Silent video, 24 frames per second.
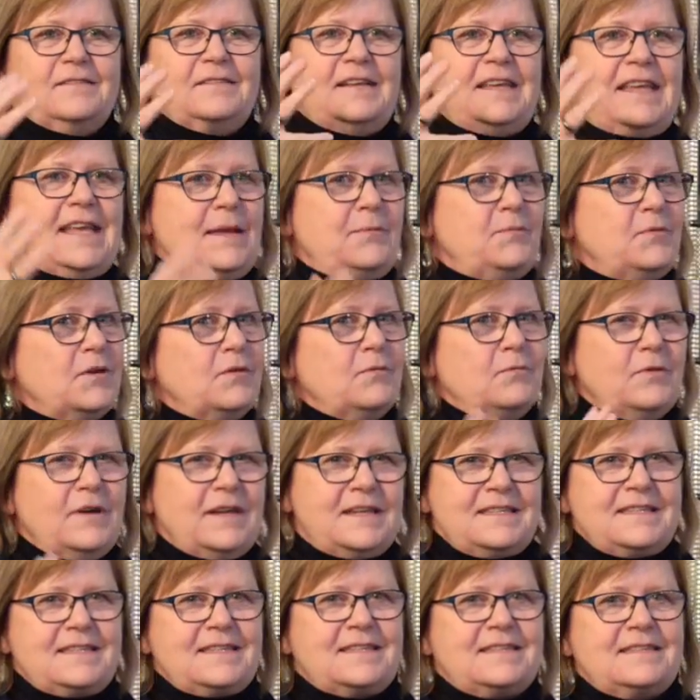keep your
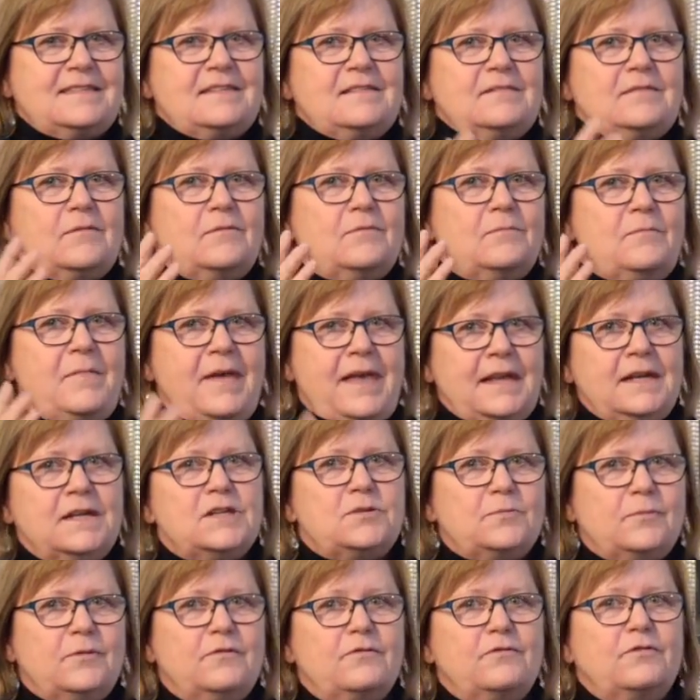risks
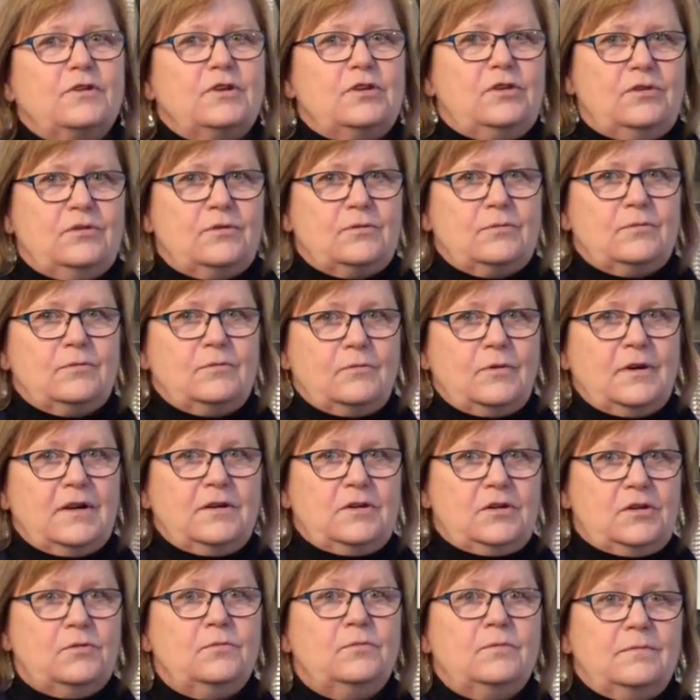manageable for you, where
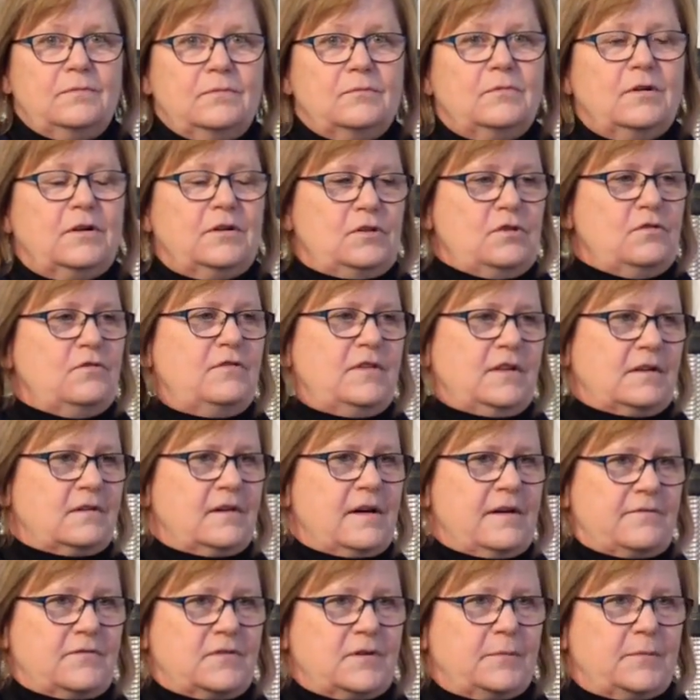you feel
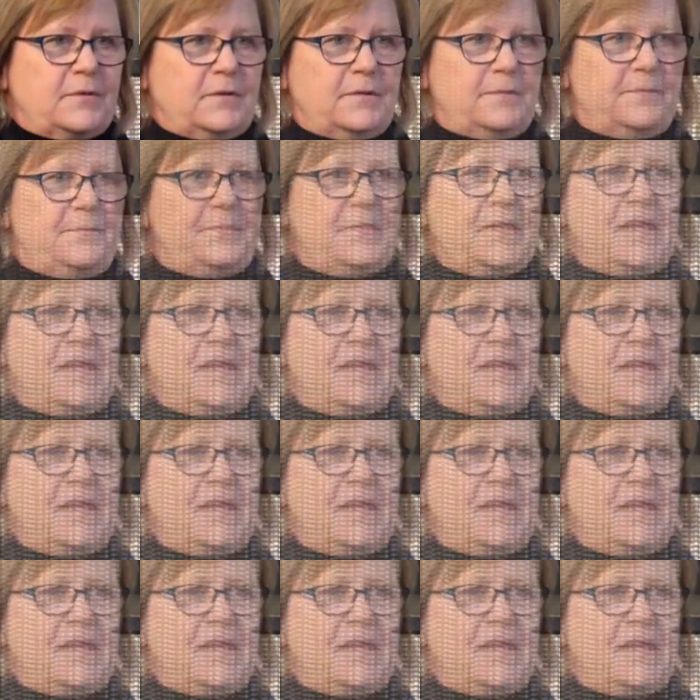comfortable.